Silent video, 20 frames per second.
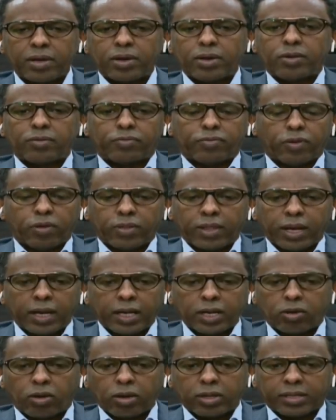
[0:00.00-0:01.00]
for the
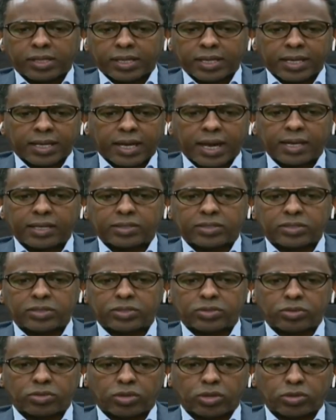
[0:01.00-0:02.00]
legal technicalities,
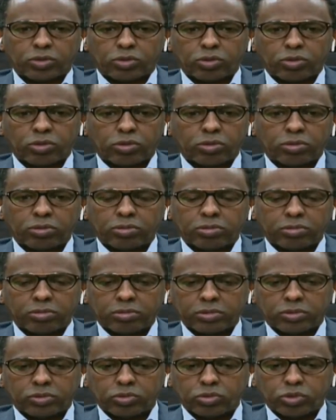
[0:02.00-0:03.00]

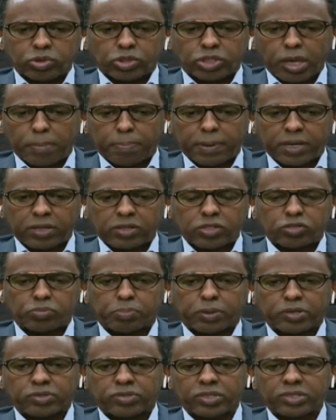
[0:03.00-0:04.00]
to shepherd this
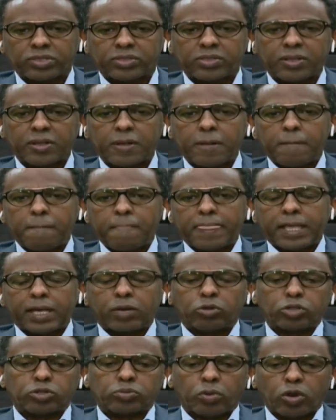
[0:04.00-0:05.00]
process. He
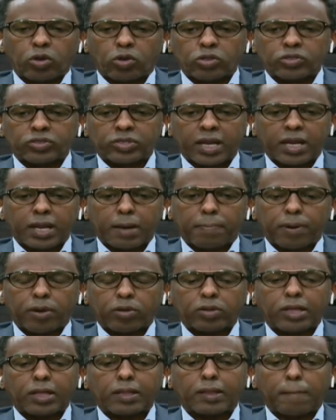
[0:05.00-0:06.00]
was more concerned
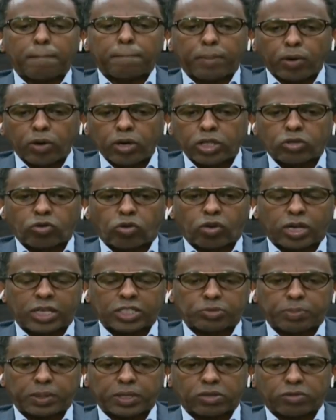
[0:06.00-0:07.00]
about the political
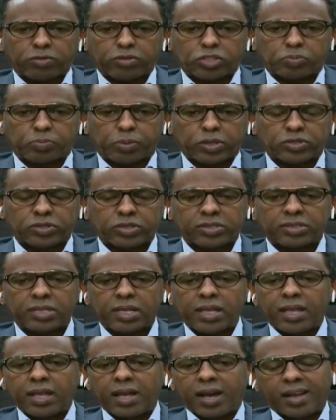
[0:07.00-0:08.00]
aspect of this process.
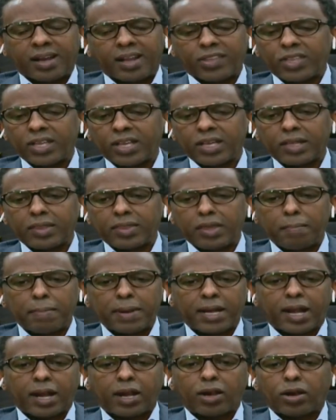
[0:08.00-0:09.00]
And I think they made
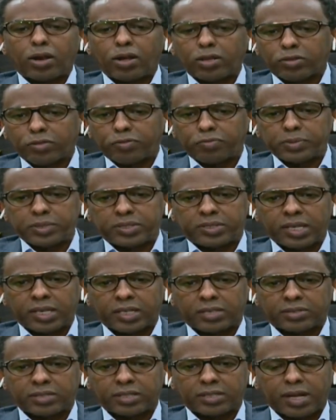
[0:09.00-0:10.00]
a lot of
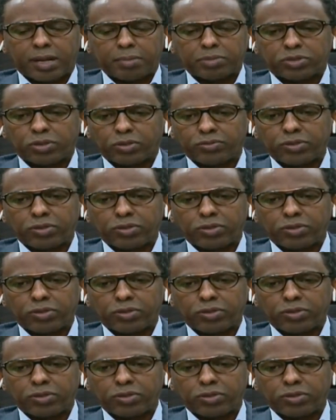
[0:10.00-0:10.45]
mistakes in terms of,